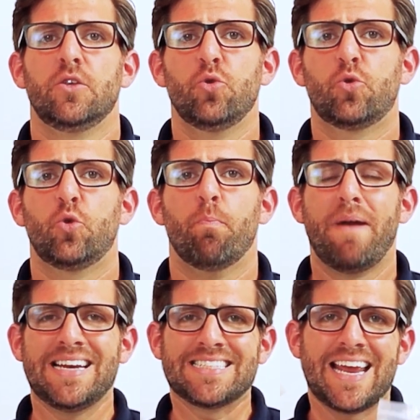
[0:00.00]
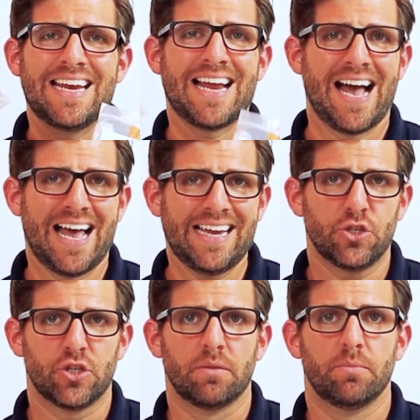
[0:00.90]
you maintain
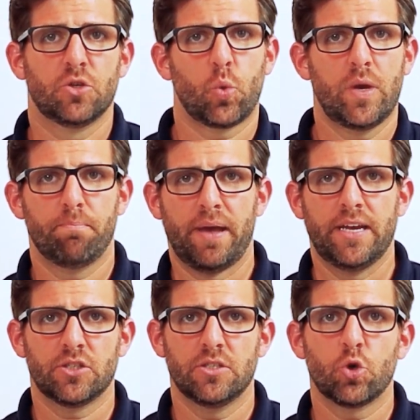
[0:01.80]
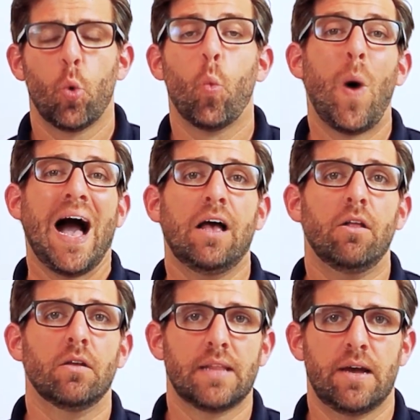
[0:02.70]
hygiene between patients
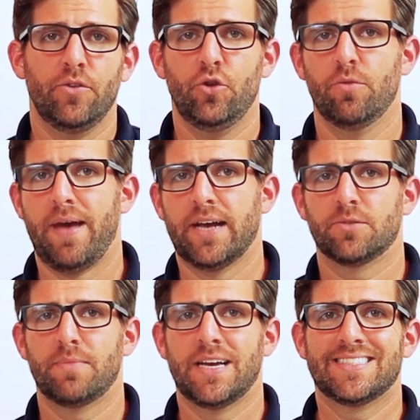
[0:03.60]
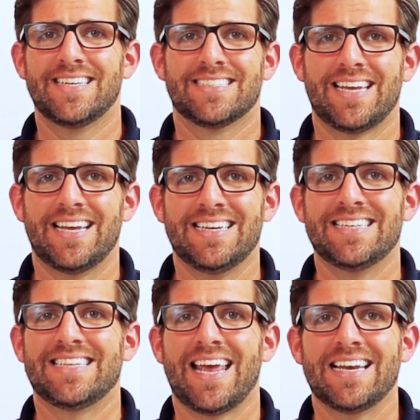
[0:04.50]
while allowing you to maximize the
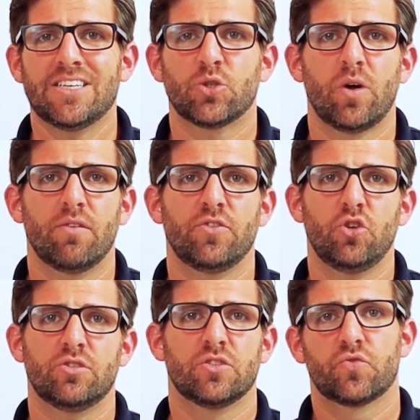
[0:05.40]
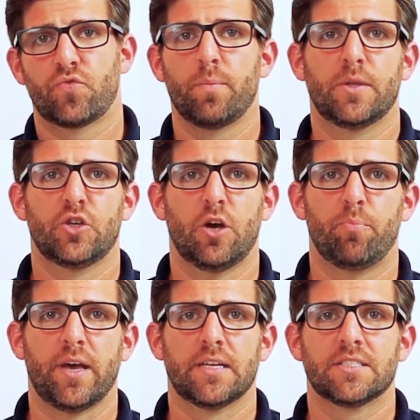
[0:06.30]
intended 10 to 12 uses from the gel
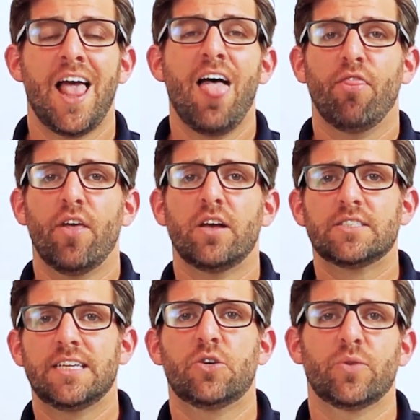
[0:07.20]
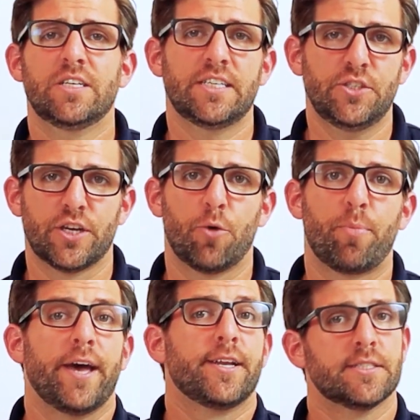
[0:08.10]
pads, thus decreasing gel
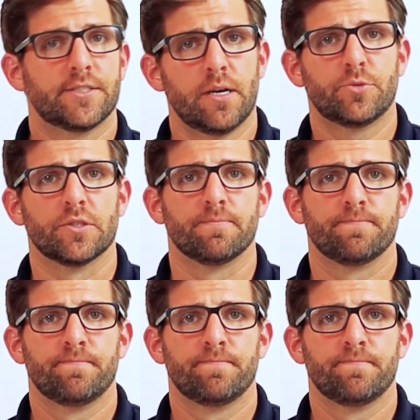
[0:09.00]
pad consumption.